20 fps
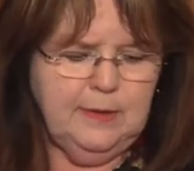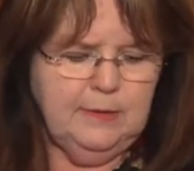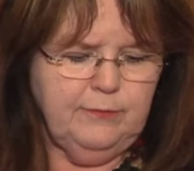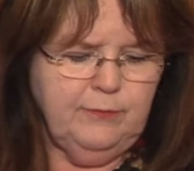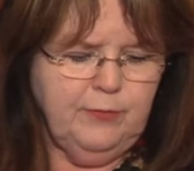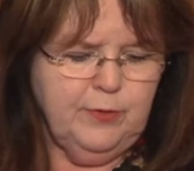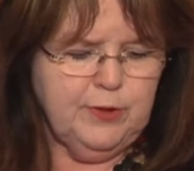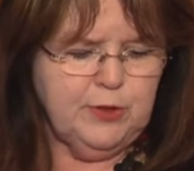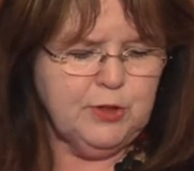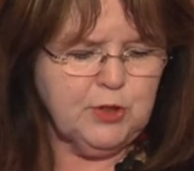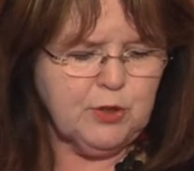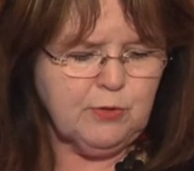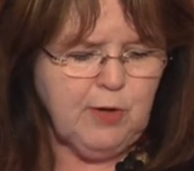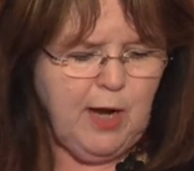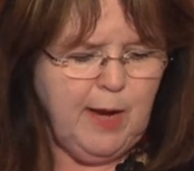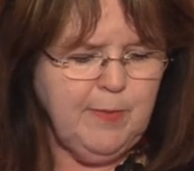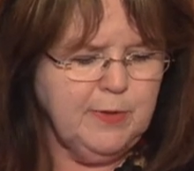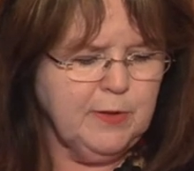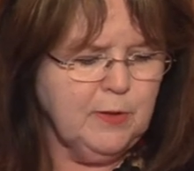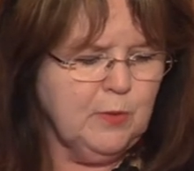for
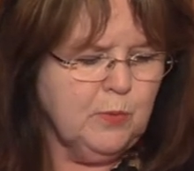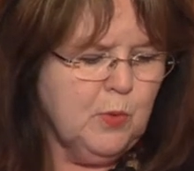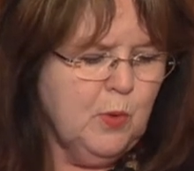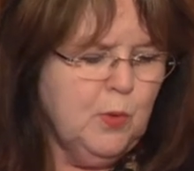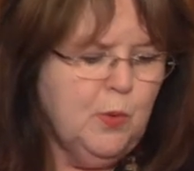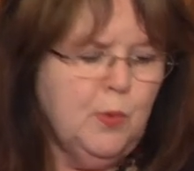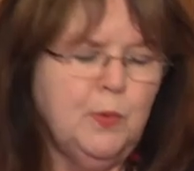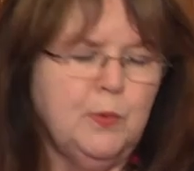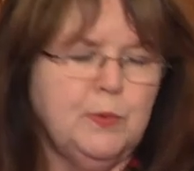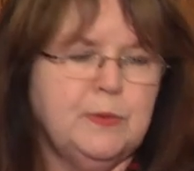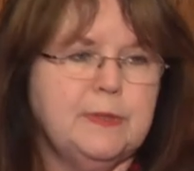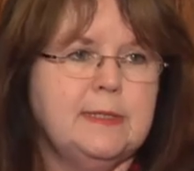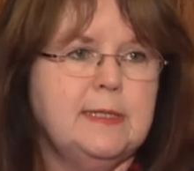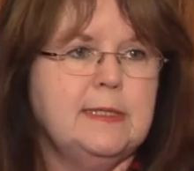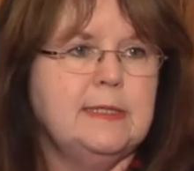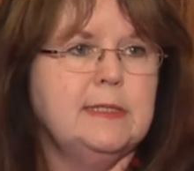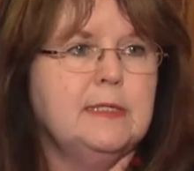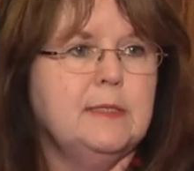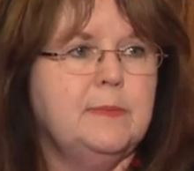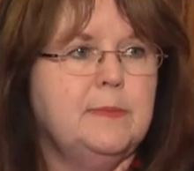describing the roles,
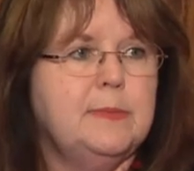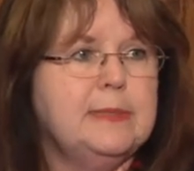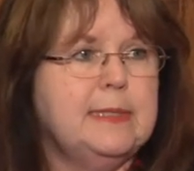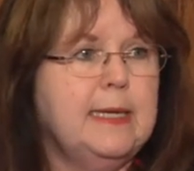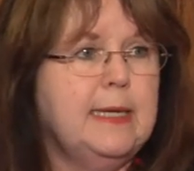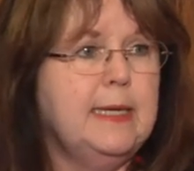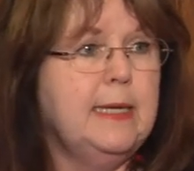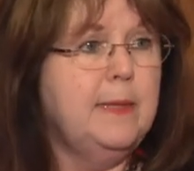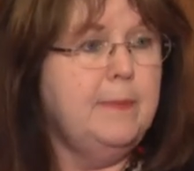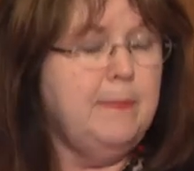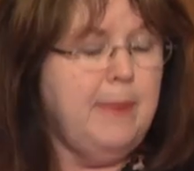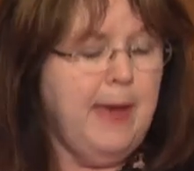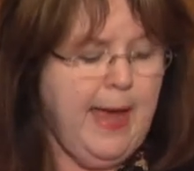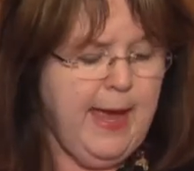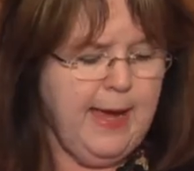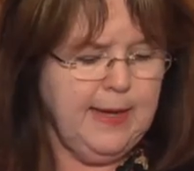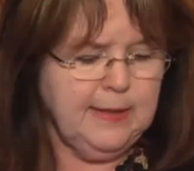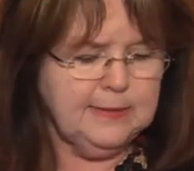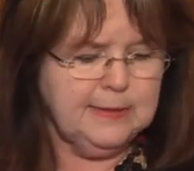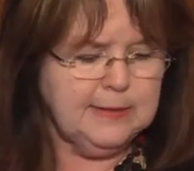systems, and
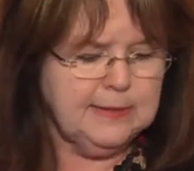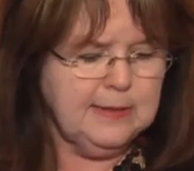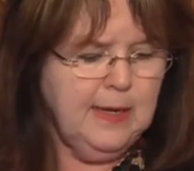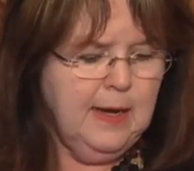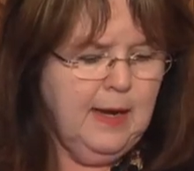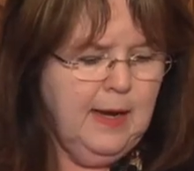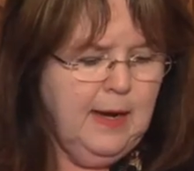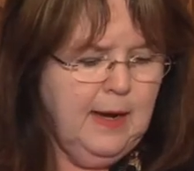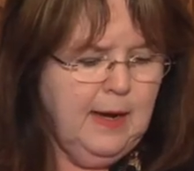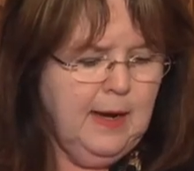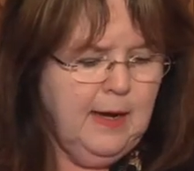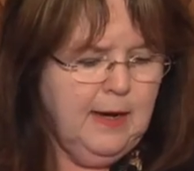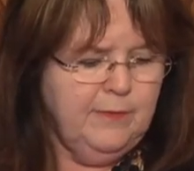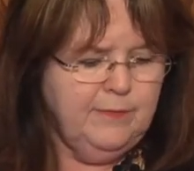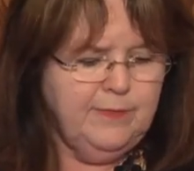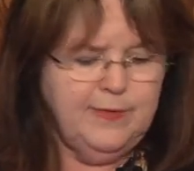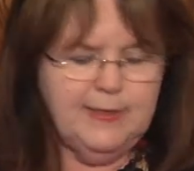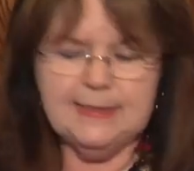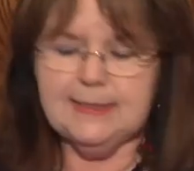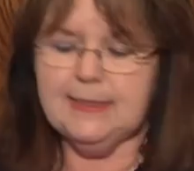impacts
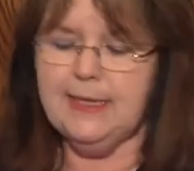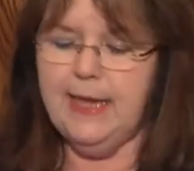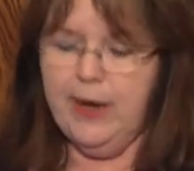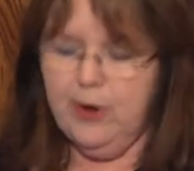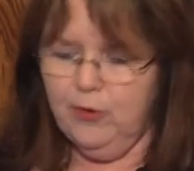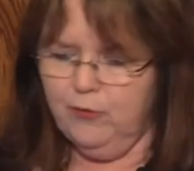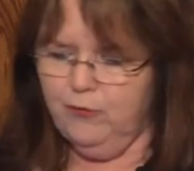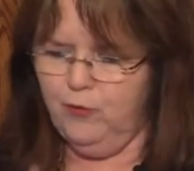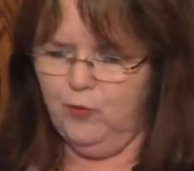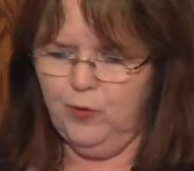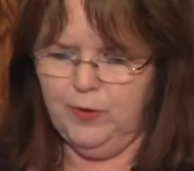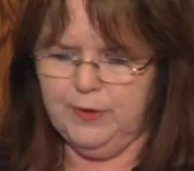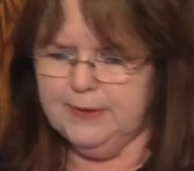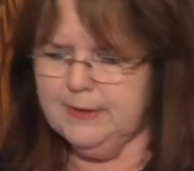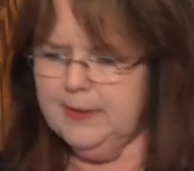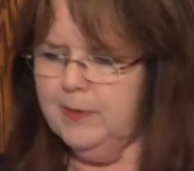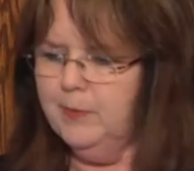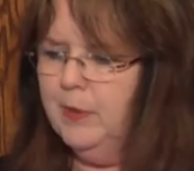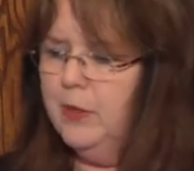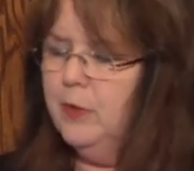of this care
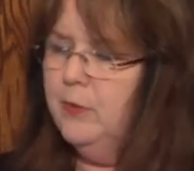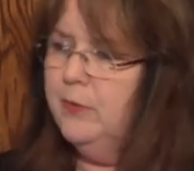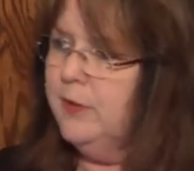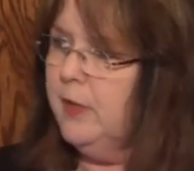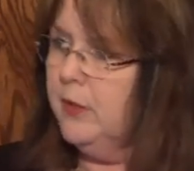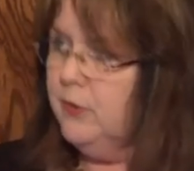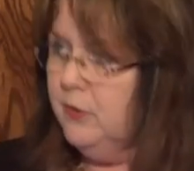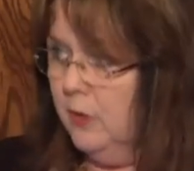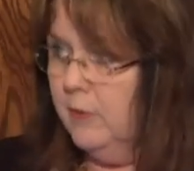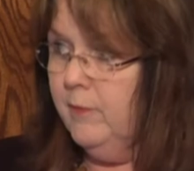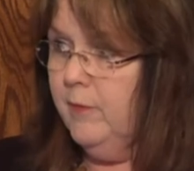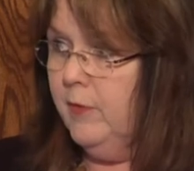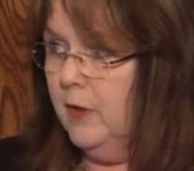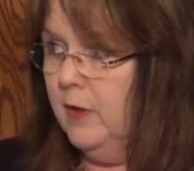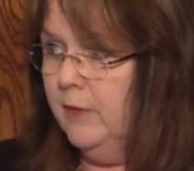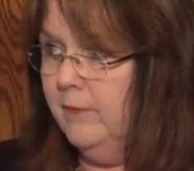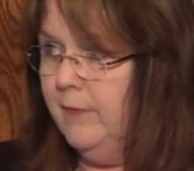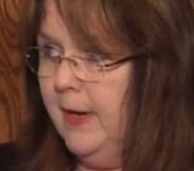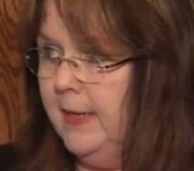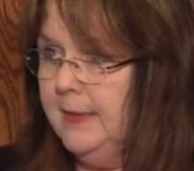force. And we use that term very
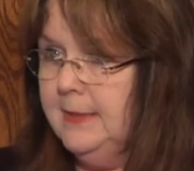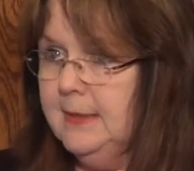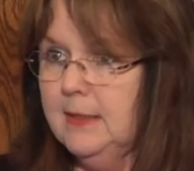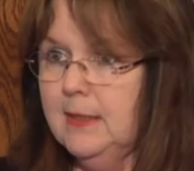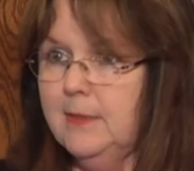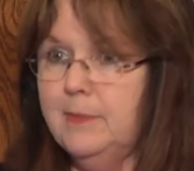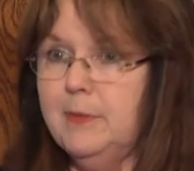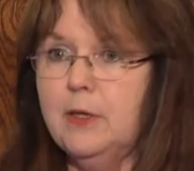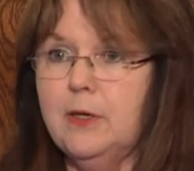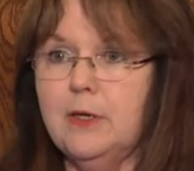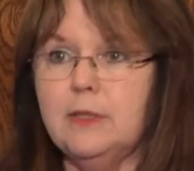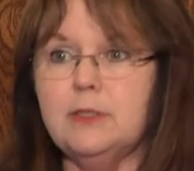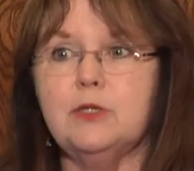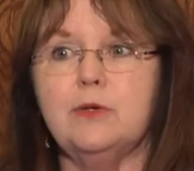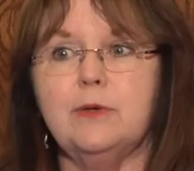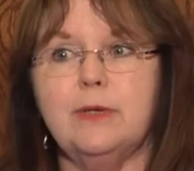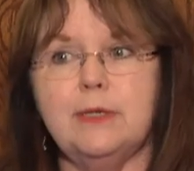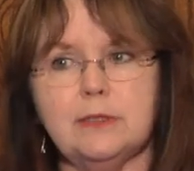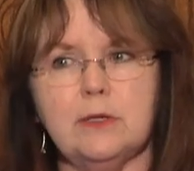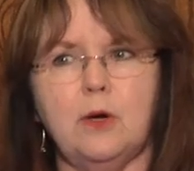advisedly because
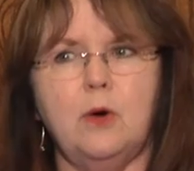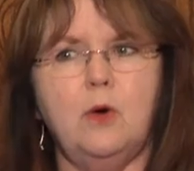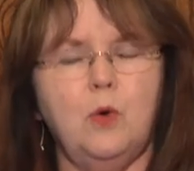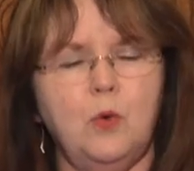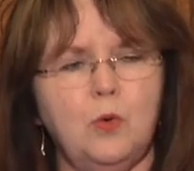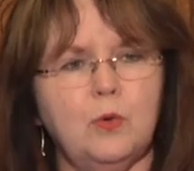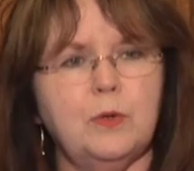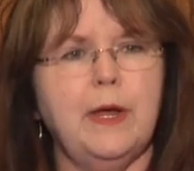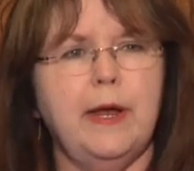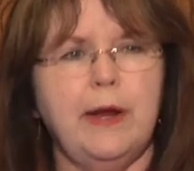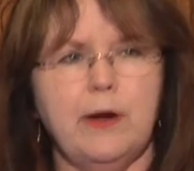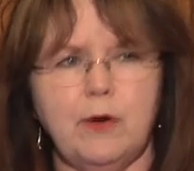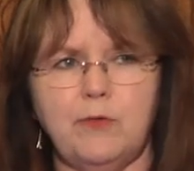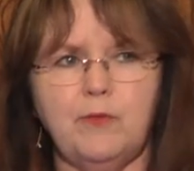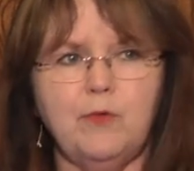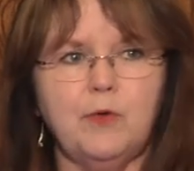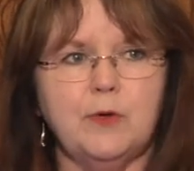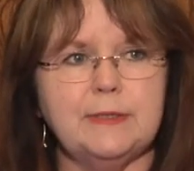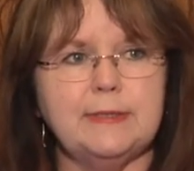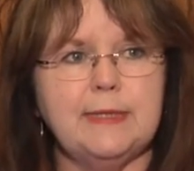there is a whole care
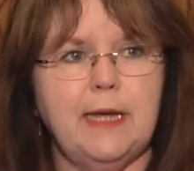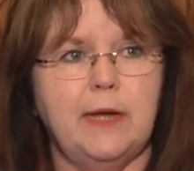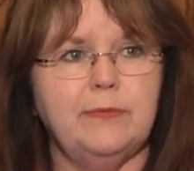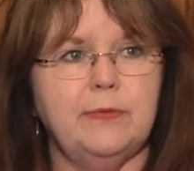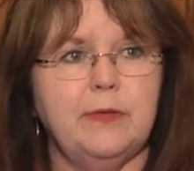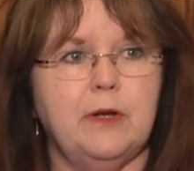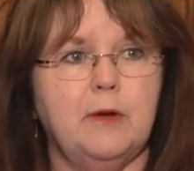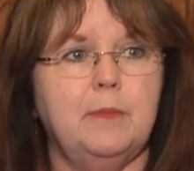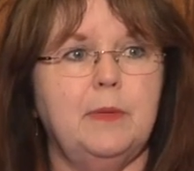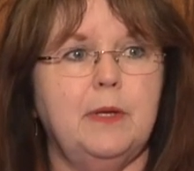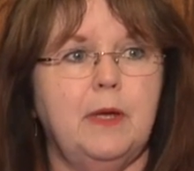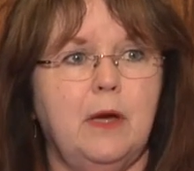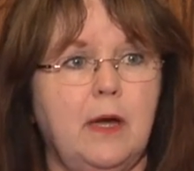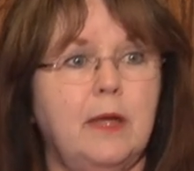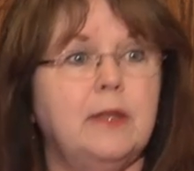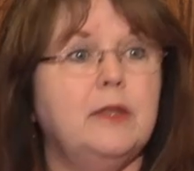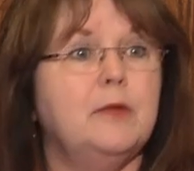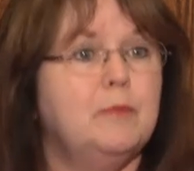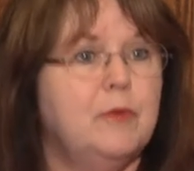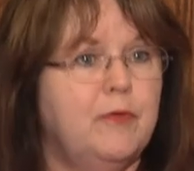force out there
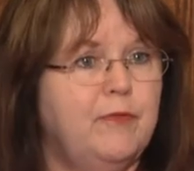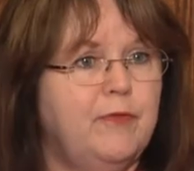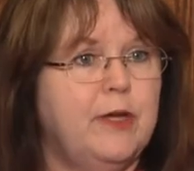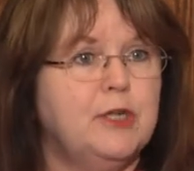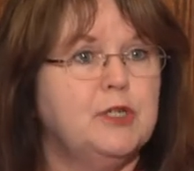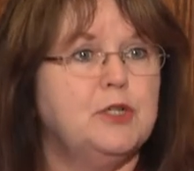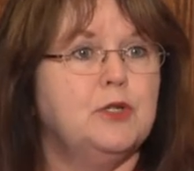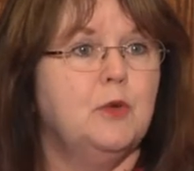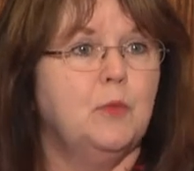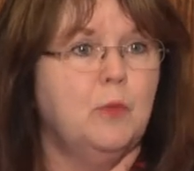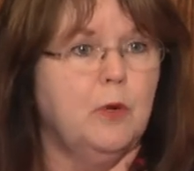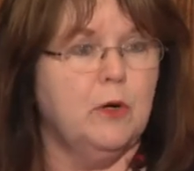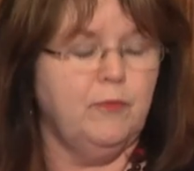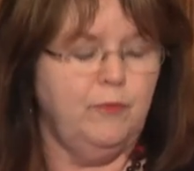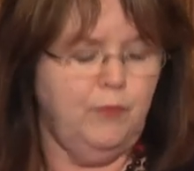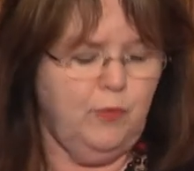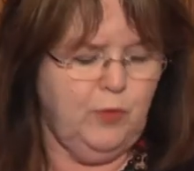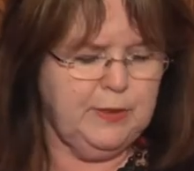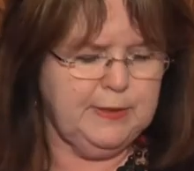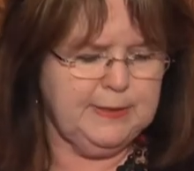beyond the professional
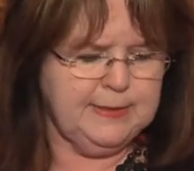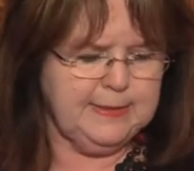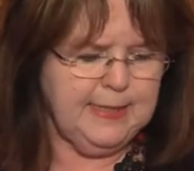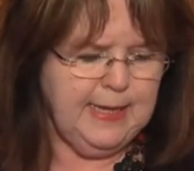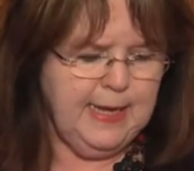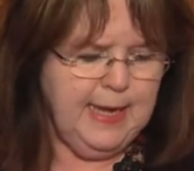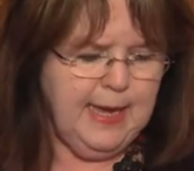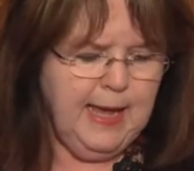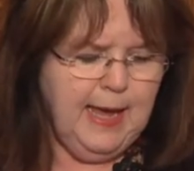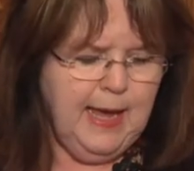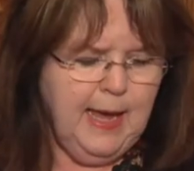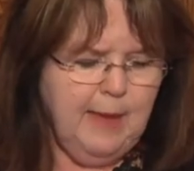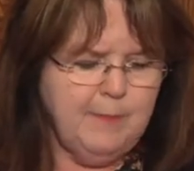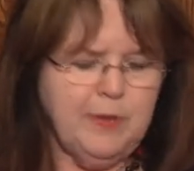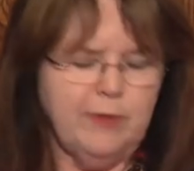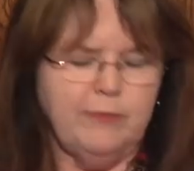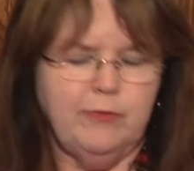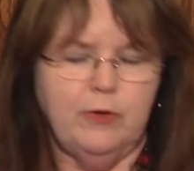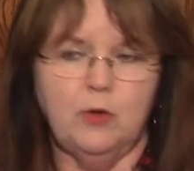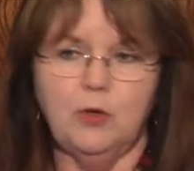workforce.
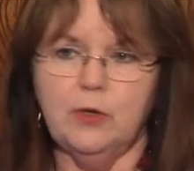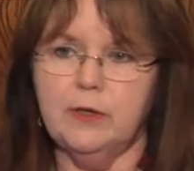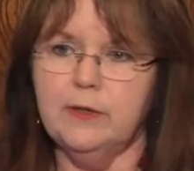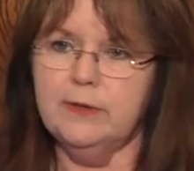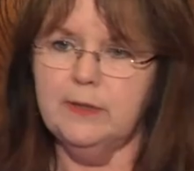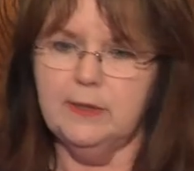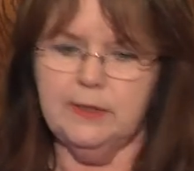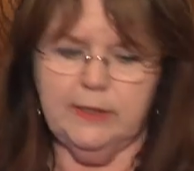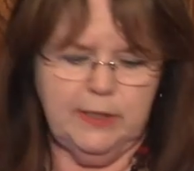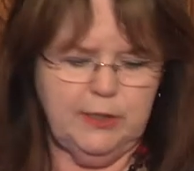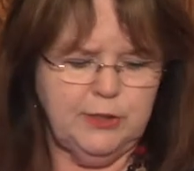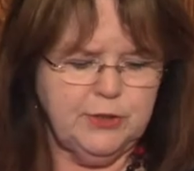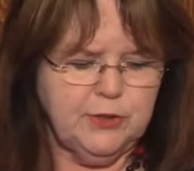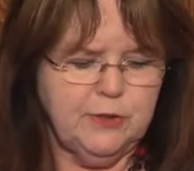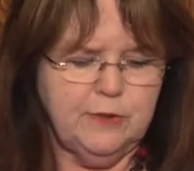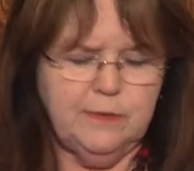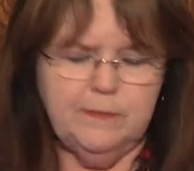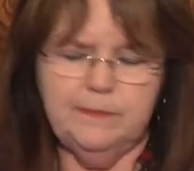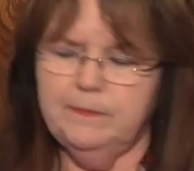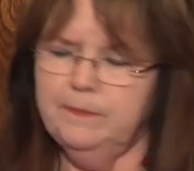But if you look at the
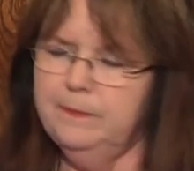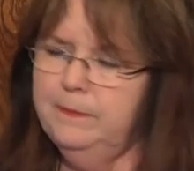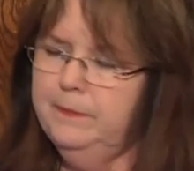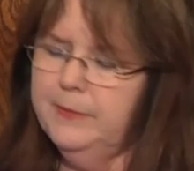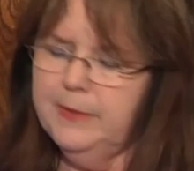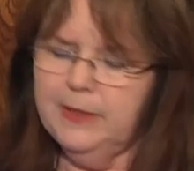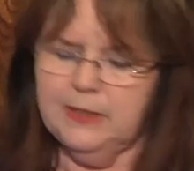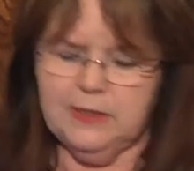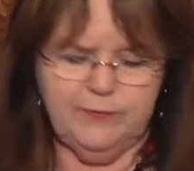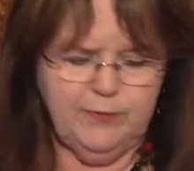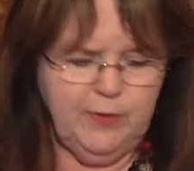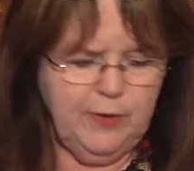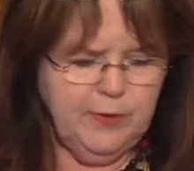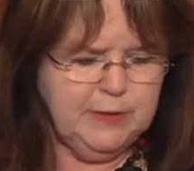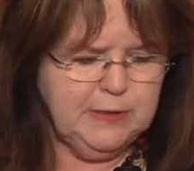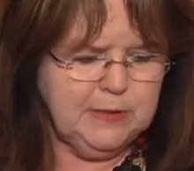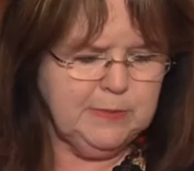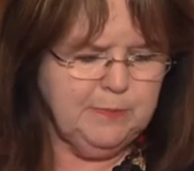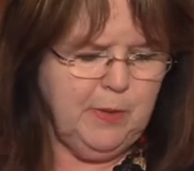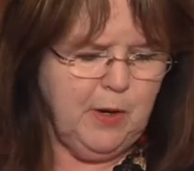literature, it's very
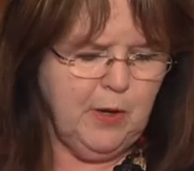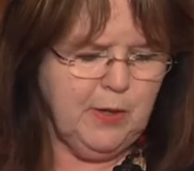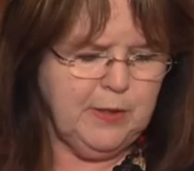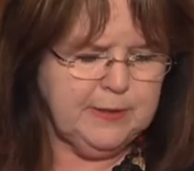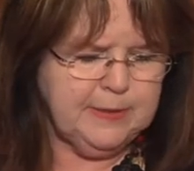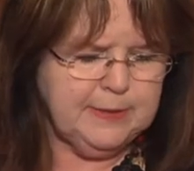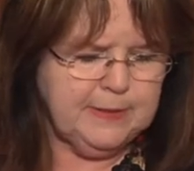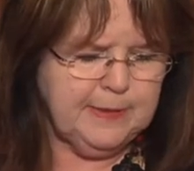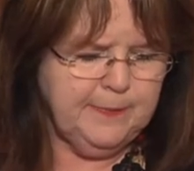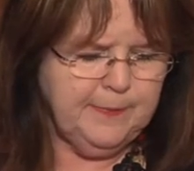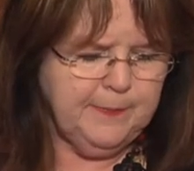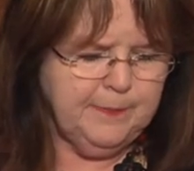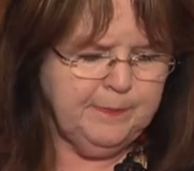sparse.